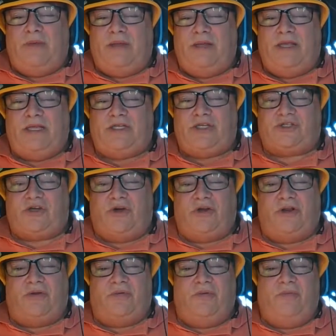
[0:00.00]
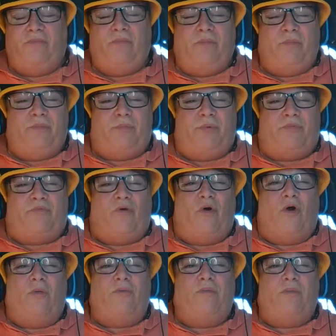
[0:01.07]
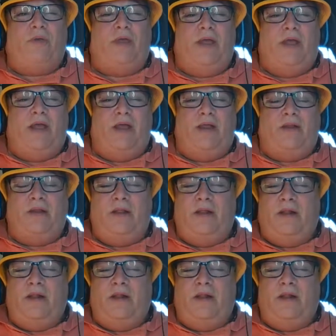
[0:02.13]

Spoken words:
and he just couldn't perform, and